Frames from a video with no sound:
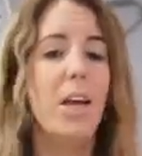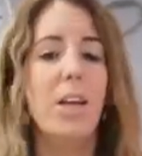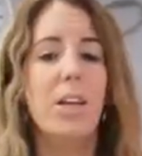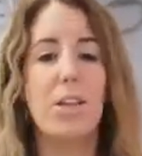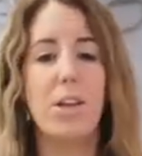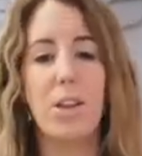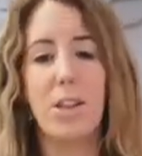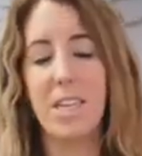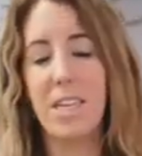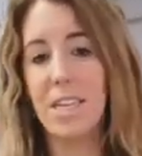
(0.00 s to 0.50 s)

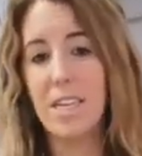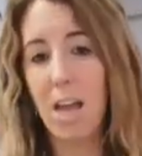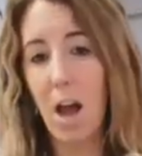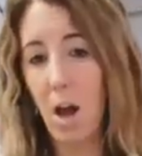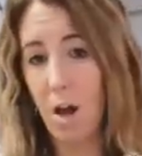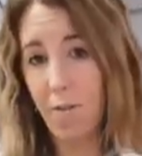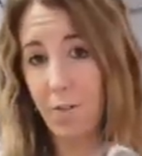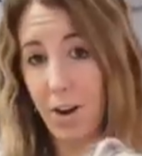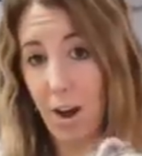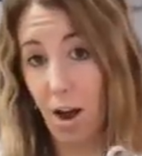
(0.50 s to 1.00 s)
So this is
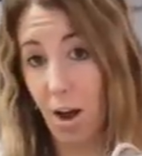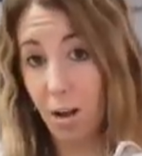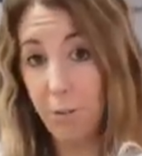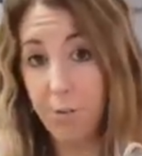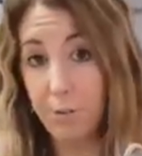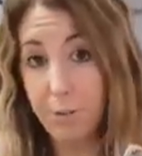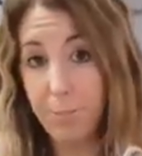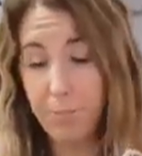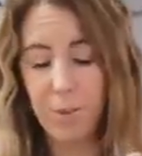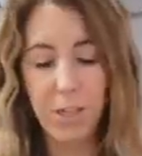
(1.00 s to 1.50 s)
half and
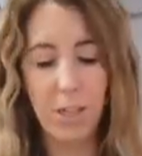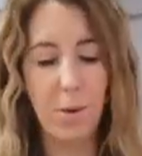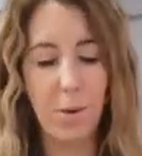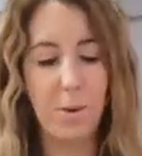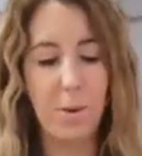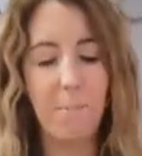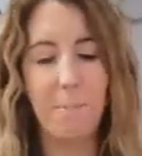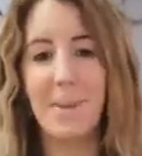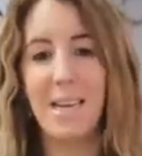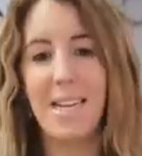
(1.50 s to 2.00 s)
half. So
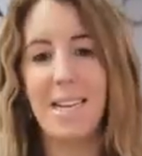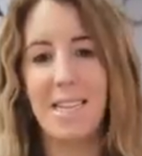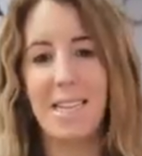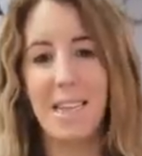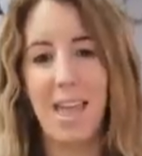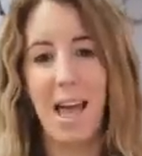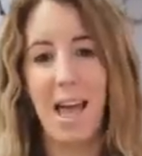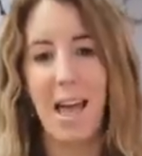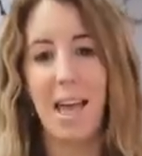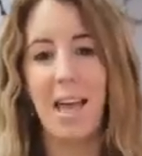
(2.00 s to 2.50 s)
it means
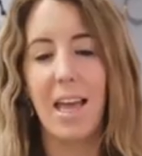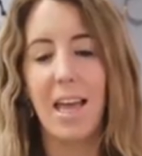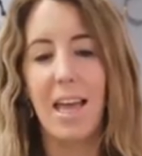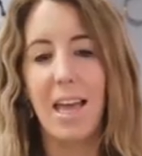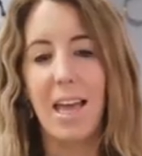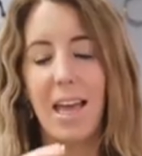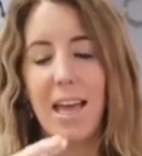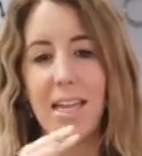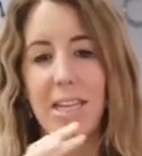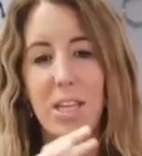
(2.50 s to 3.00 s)
that
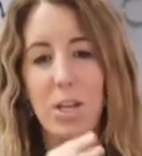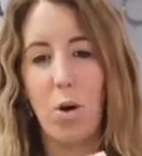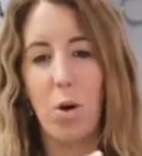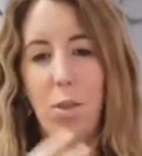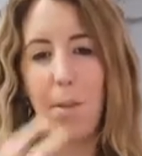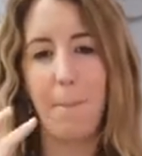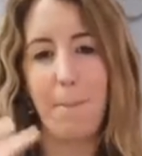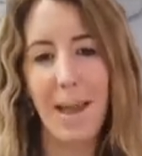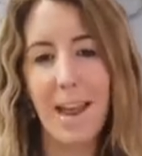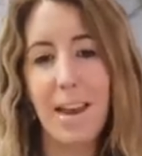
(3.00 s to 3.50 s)
it's got
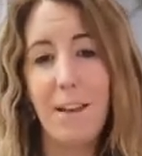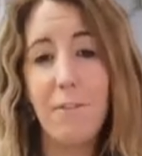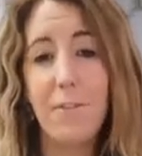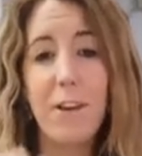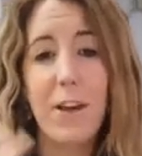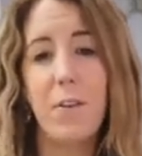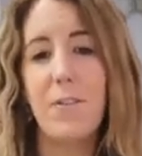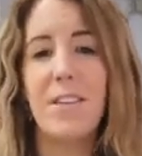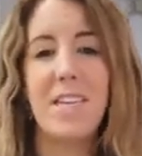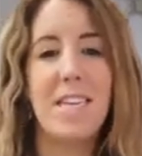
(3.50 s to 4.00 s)
the
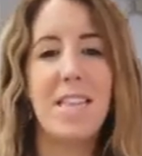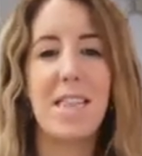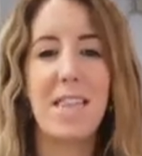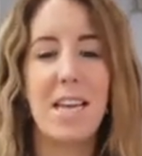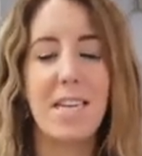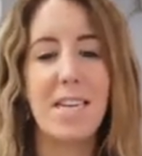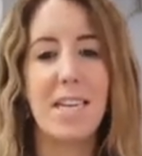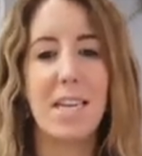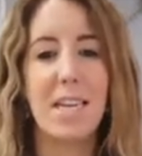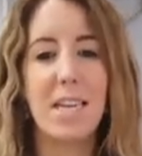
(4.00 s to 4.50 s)
benefit of
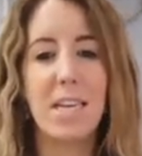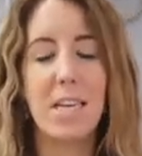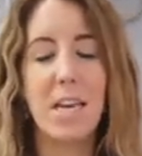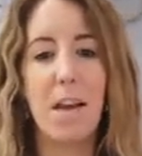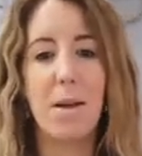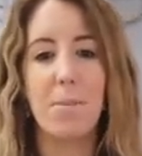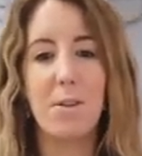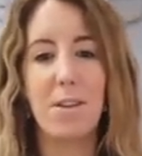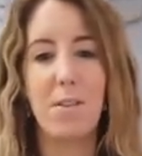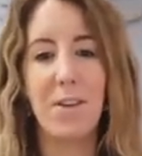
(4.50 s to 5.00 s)
synthetic in
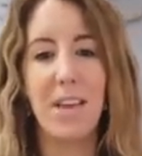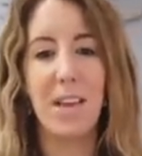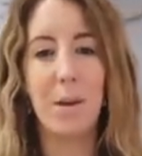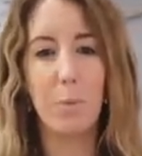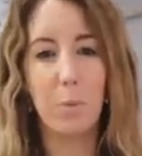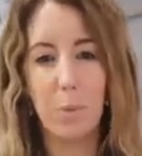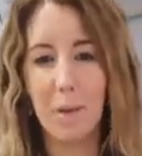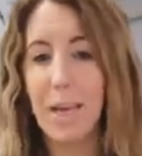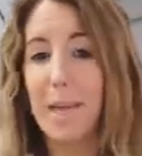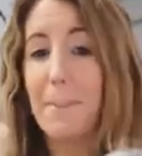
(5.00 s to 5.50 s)
terms of it
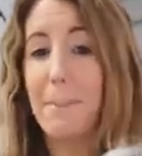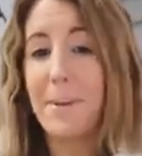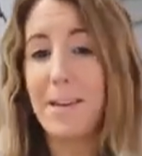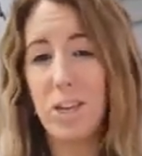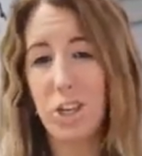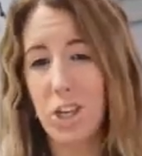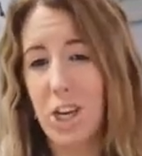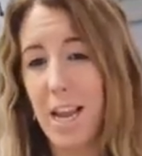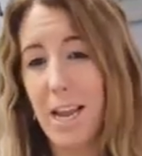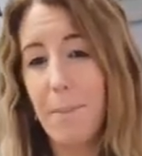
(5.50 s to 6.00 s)
will keep its
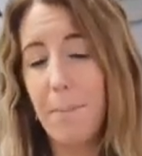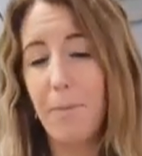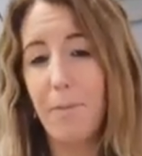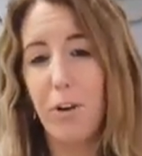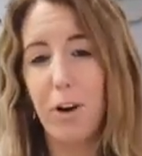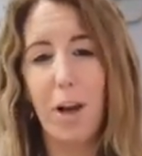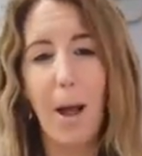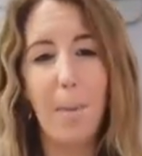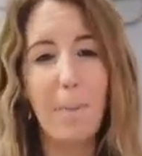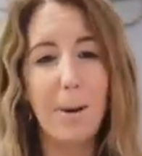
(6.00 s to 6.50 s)
shape for
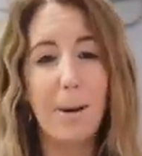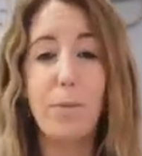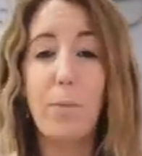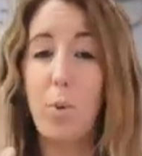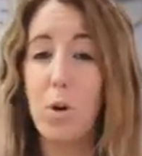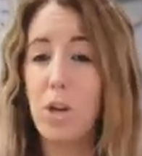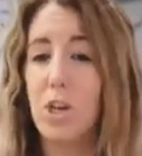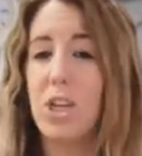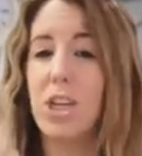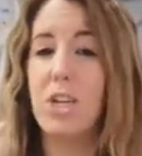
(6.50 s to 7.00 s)
a couple of
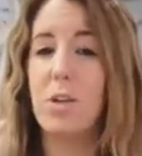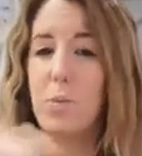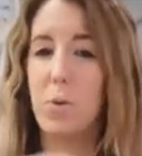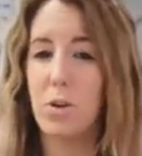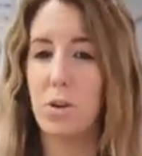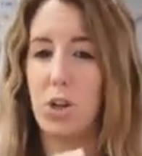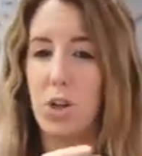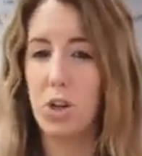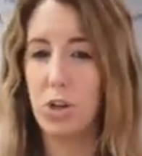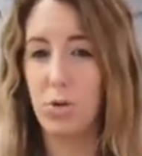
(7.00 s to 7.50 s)
washes
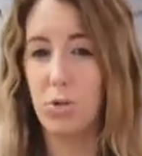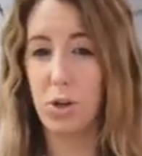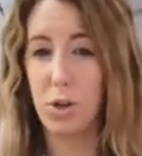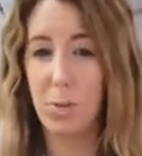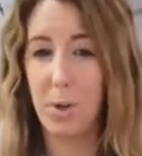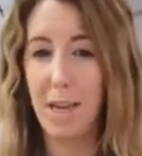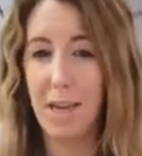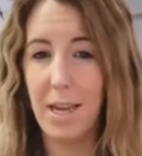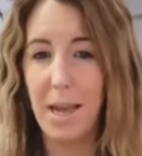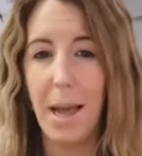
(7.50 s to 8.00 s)
once you do
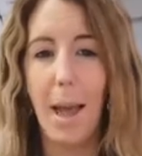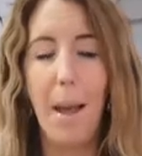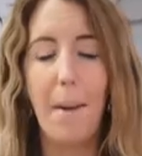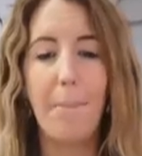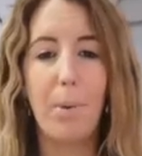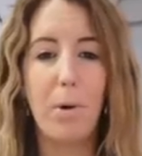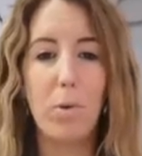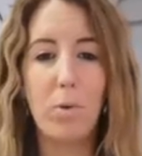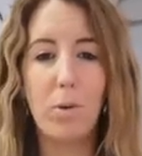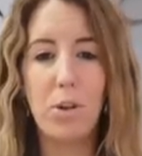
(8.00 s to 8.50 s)
it,
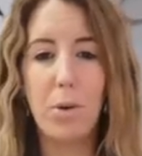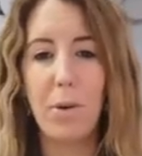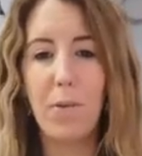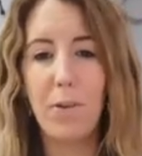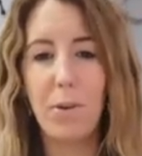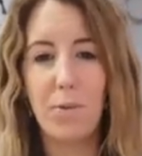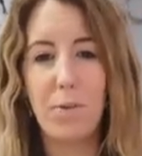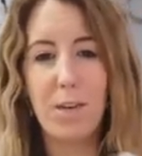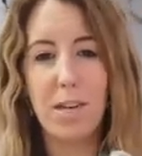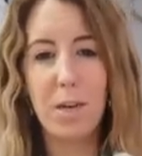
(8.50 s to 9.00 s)
but also
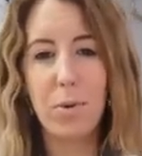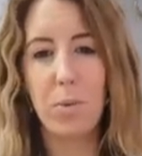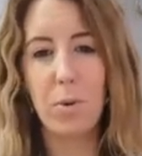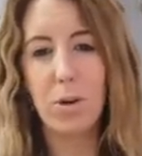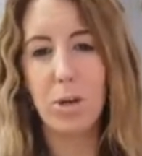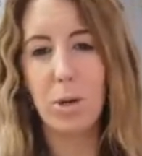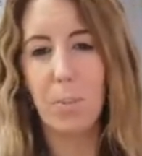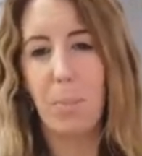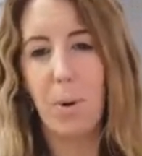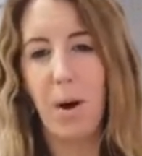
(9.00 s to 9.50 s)
if you did
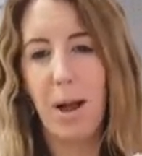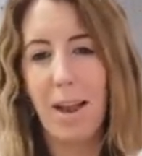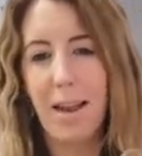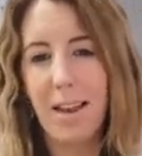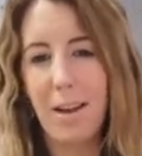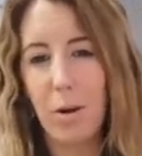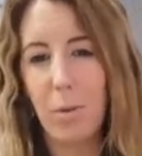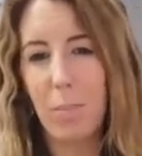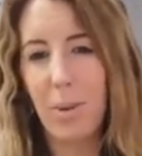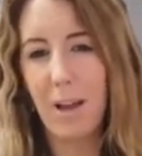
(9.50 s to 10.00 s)
want to put a
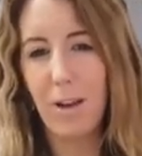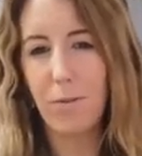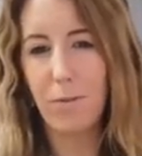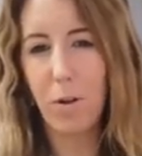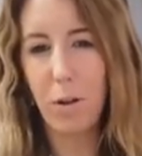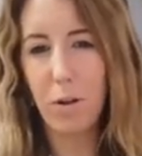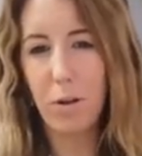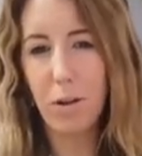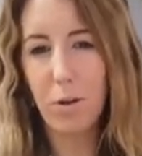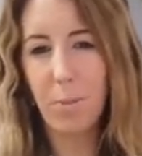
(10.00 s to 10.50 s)
little bit of
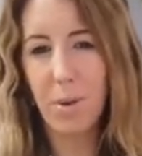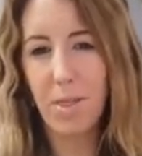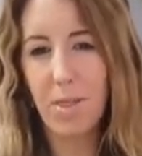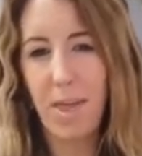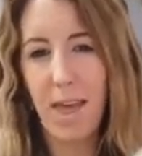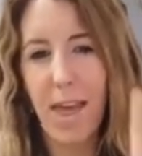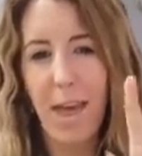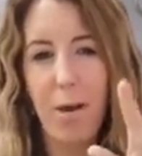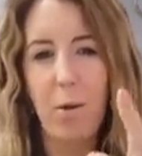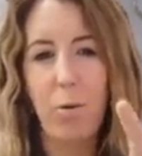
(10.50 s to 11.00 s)
volume in
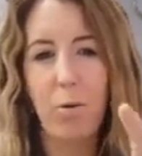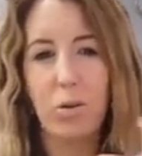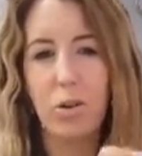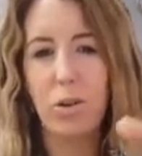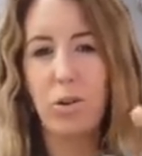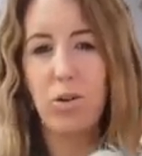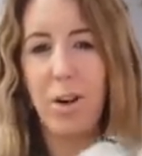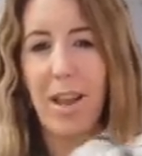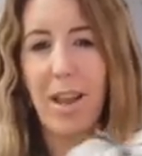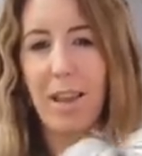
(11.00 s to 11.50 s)
there or
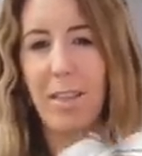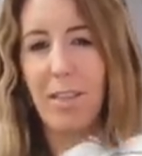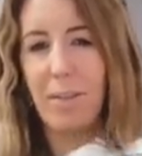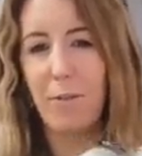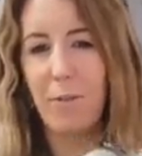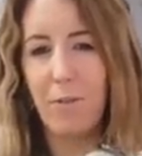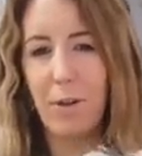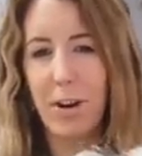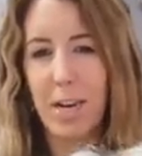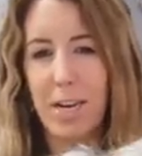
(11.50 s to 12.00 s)
straighten the
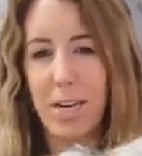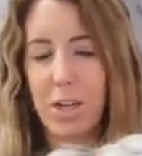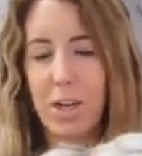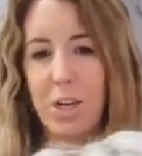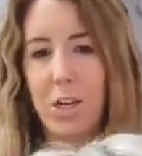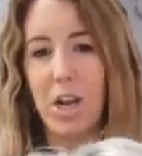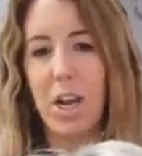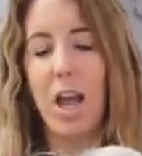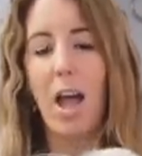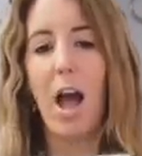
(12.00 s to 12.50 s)

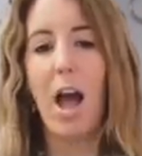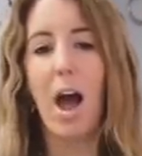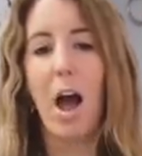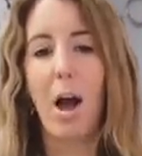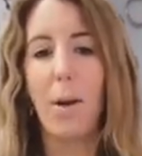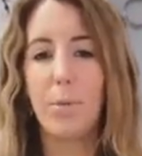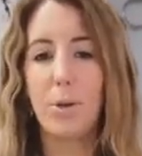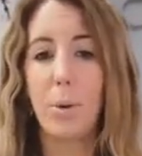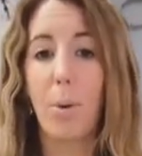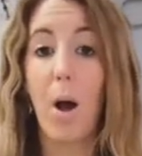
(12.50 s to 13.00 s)
fringe
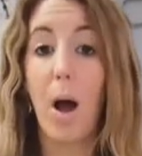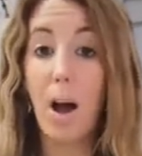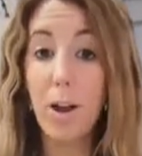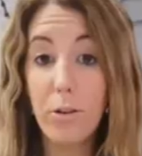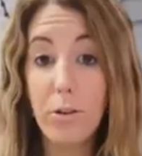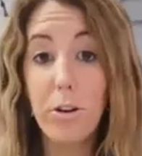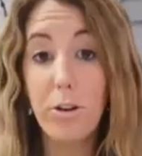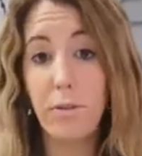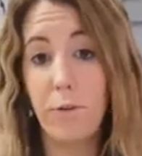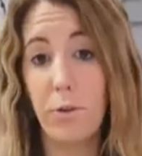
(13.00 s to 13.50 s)
up to
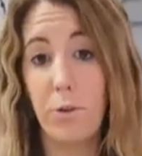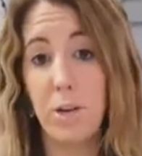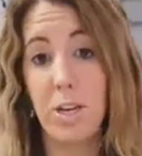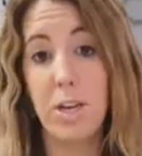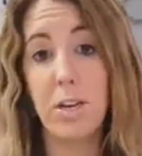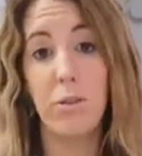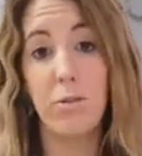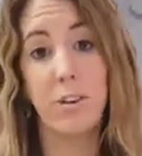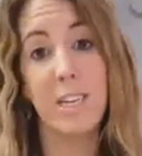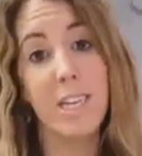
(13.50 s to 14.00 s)
140
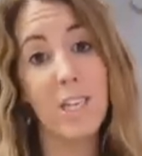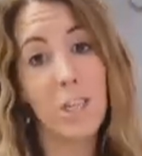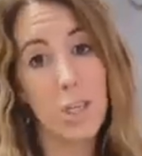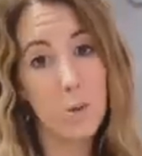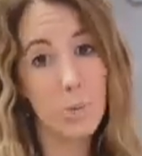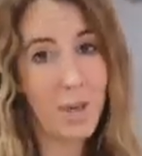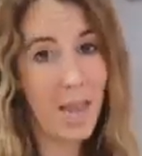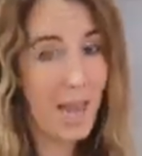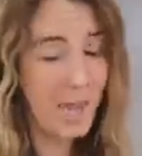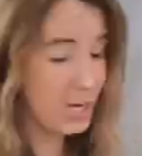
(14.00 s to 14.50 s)
degrees, you
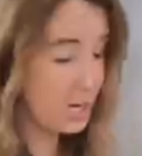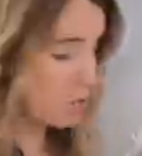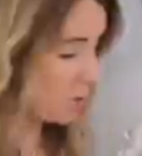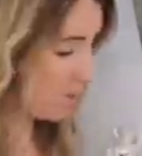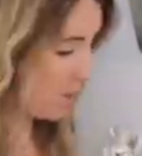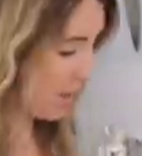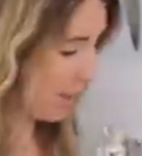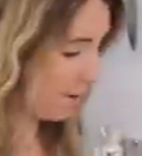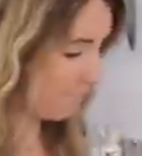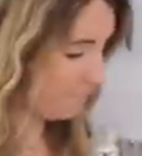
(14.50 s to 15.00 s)
can
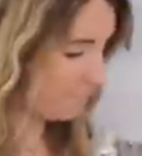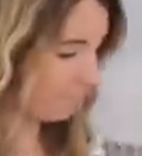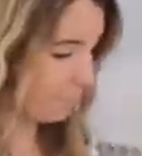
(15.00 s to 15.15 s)
do that.